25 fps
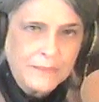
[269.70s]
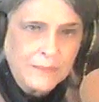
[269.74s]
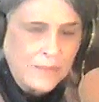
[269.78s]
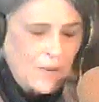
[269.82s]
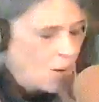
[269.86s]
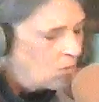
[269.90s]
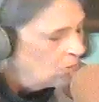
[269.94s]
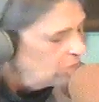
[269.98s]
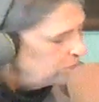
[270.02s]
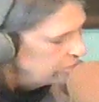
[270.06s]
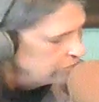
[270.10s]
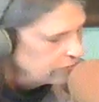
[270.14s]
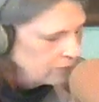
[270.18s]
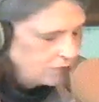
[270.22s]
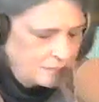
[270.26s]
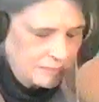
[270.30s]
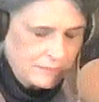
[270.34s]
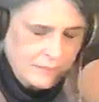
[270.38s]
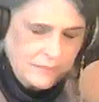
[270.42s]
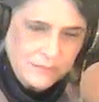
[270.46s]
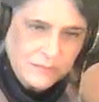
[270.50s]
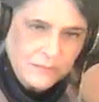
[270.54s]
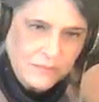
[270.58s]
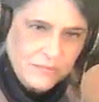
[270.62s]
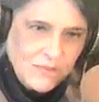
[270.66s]
No,
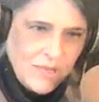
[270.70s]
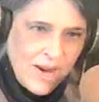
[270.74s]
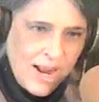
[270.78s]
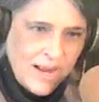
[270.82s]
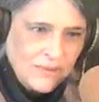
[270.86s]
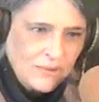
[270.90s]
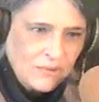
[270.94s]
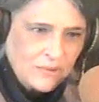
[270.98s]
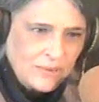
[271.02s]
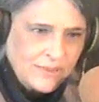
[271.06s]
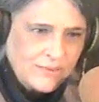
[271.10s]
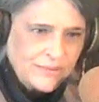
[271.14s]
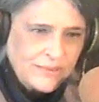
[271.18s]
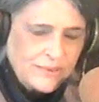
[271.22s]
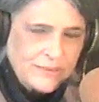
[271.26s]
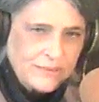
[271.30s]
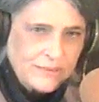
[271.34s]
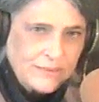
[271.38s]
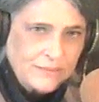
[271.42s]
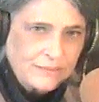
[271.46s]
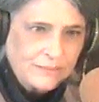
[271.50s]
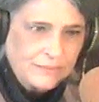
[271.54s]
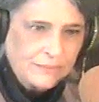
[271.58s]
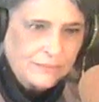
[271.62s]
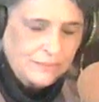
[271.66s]
it's not
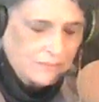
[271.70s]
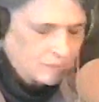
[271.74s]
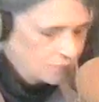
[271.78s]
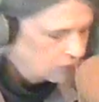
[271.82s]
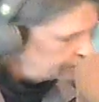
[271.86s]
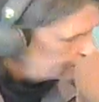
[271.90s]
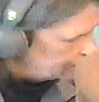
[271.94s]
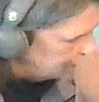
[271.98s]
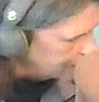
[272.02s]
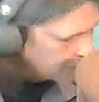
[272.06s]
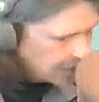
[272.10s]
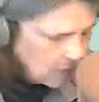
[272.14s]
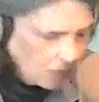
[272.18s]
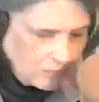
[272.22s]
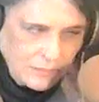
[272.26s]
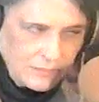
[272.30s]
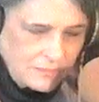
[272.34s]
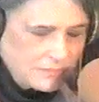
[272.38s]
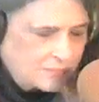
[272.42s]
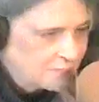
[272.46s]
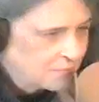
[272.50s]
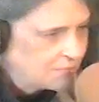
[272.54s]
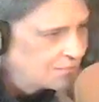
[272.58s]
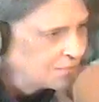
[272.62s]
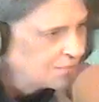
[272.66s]
Ulysses. Nope,
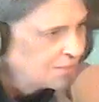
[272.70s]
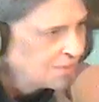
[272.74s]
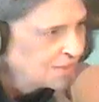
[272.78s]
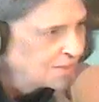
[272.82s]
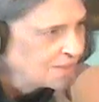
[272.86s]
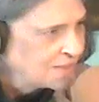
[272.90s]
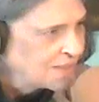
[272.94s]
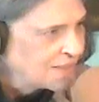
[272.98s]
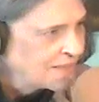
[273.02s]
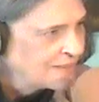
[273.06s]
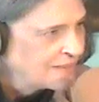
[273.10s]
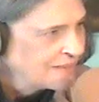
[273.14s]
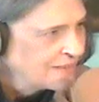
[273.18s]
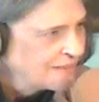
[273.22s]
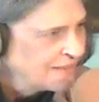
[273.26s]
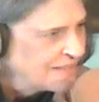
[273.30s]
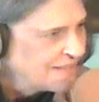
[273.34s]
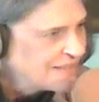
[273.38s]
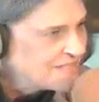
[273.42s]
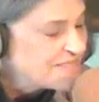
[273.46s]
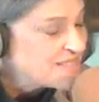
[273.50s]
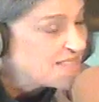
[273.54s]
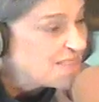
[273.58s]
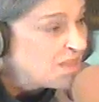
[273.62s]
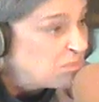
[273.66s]
it's not.
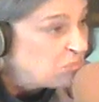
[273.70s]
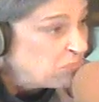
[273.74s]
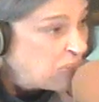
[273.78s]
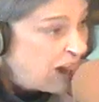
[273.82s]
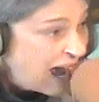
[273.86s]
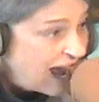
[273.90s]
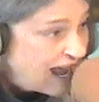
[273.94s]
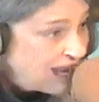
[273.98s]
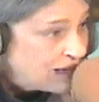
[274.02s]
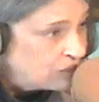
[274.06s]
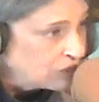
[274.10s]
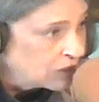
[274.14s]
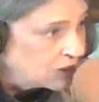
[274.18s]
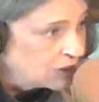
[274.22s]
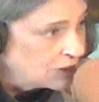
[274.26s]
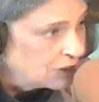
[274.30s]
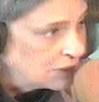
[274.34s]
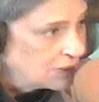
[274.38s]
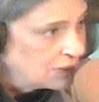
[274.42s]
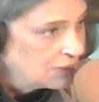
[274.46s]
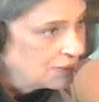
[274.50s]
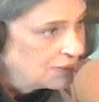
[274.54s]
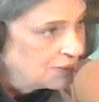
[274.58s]
It's the Bible.